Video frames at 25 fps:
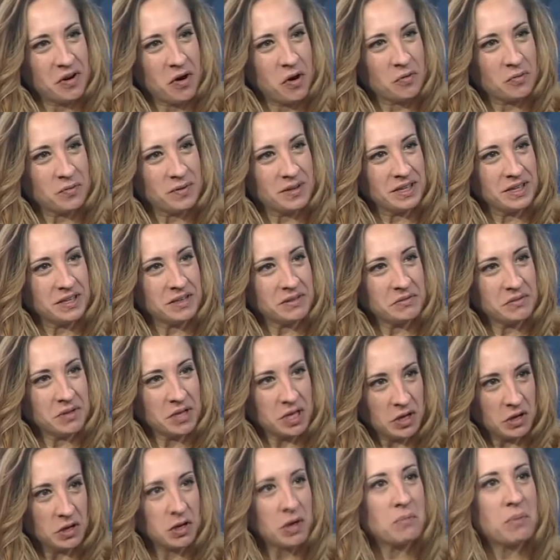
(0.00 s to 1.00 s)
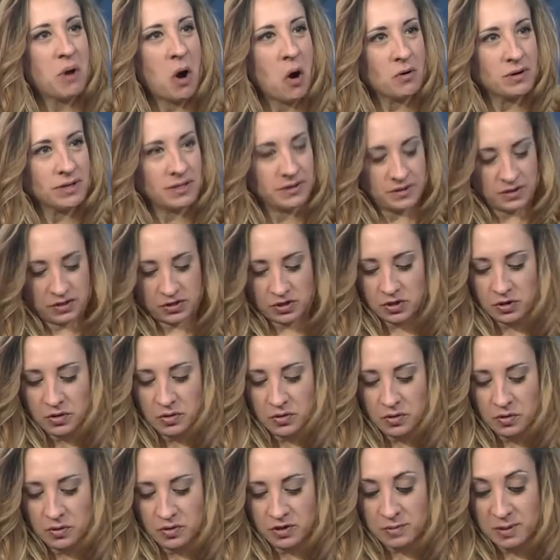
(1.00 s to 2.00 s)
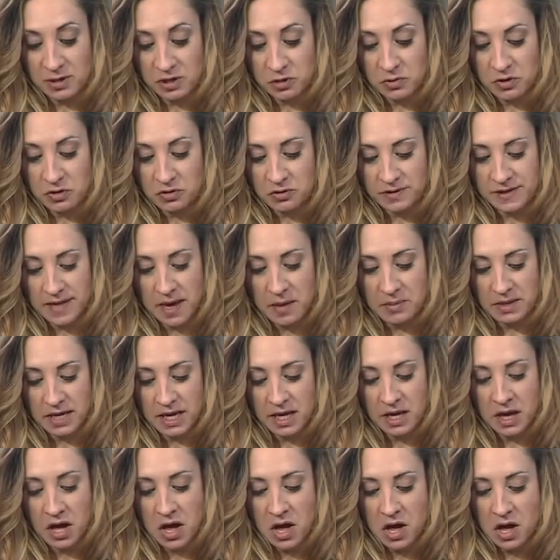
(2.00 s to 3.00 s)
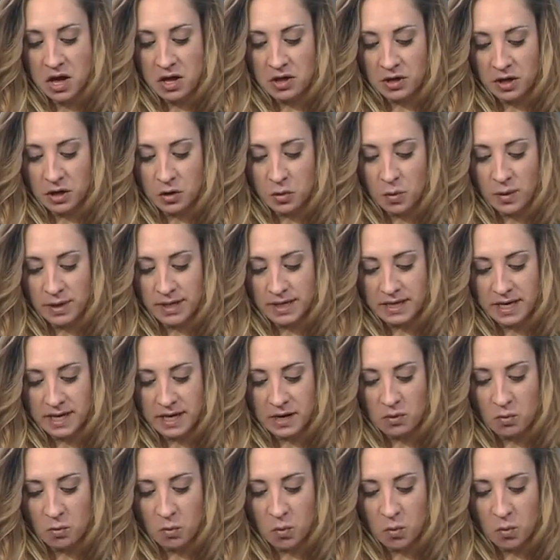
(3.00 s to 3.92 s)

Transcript: are really key components to, especially when you're examining liquidity.